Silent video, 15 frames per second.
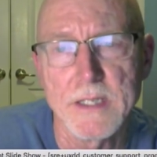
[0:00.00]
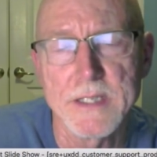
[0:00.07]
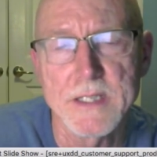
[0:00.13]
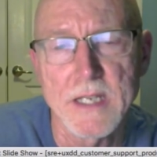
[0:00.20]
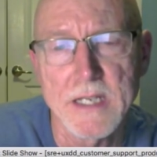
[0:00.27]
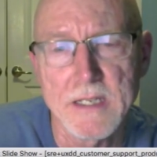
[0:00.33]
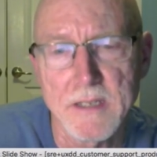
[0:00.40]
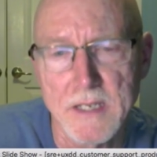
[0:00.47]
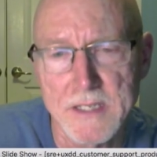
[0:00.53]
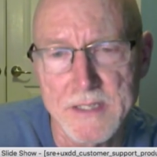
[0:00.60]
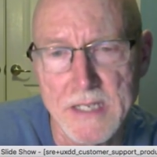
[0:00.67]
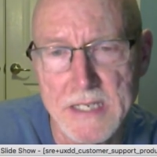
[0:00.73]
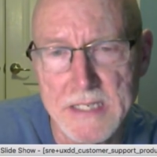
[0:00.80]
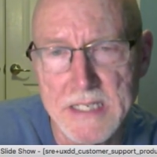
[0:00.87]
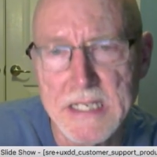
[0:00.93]
It's
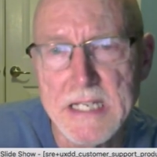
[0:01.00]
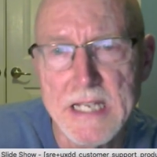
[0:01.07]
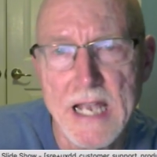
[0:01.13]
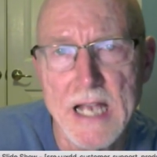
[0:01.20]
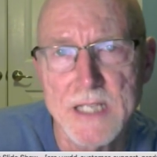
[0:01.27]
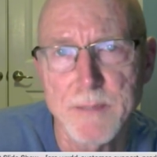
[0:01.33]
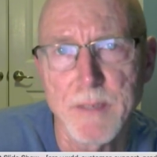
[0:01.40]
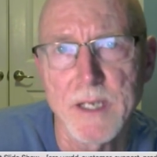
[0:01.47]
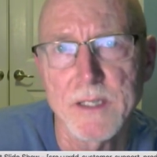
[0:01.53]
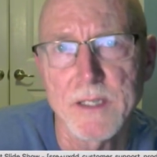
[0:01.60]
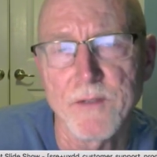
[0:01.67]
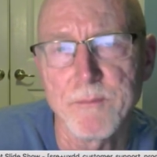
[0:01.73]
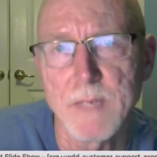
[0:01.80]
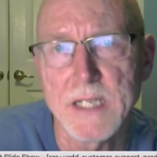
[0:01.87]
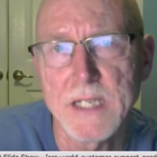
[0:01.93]
a key aspect
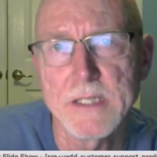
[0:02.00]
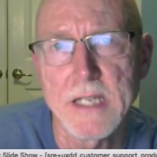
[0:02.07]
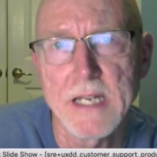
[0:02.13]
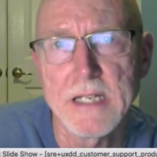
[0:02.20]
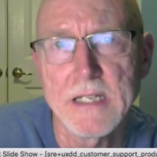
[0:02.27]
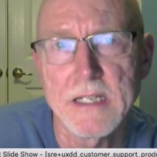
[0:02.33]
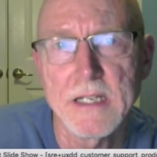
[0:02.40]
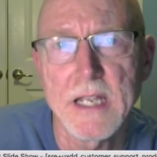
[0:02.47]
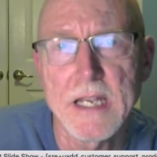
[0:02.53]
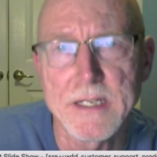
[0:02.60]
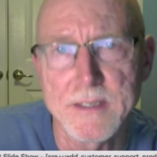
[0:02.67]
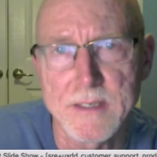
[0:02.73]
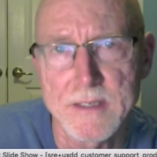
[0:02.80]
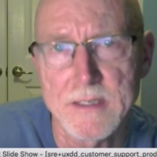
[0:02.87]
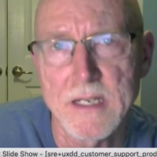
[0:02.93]
of maintaining a
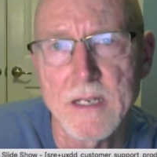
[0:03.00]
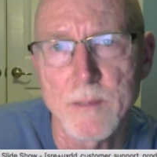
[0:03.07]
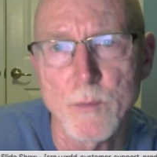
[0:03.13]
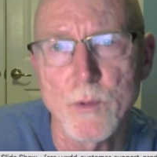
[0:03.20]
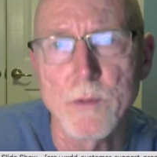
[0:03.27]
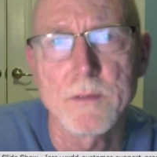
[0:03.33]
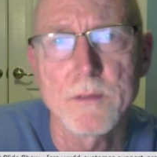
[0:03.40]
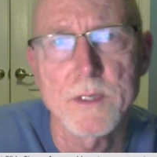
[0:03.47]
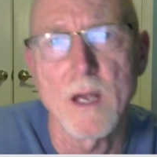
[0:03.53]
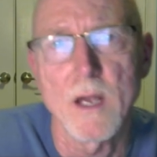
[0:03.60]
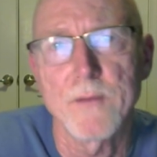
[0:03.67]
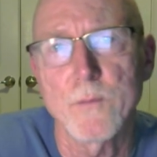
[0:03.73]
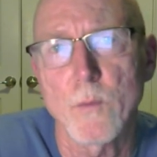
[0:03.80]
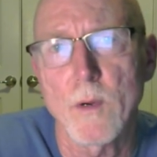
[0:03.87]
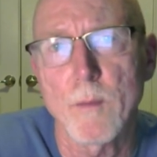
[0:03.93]
sustainable
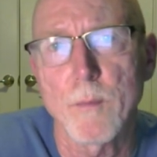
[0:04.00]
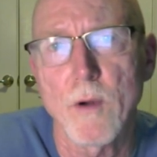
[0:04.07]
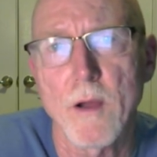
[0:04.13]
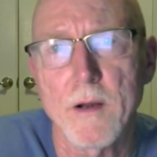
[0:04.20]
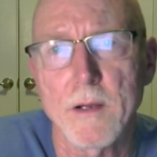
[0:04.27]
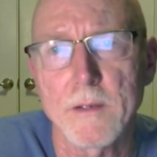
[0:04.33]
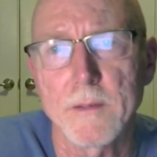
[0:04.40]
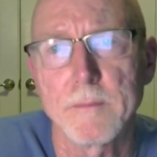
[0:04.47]
software product.